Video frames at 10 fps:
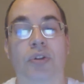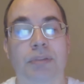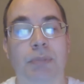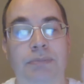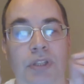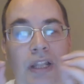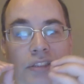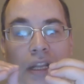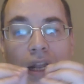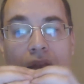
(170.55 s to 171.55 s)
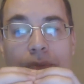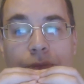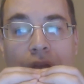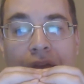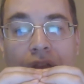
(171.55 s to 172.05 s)
Sometimes they'll actually
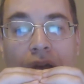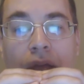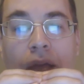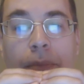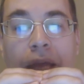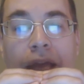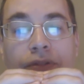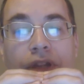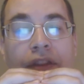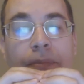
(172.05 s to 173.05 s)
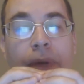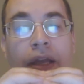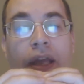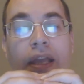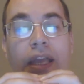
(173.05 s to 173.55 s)
clump together, being held together by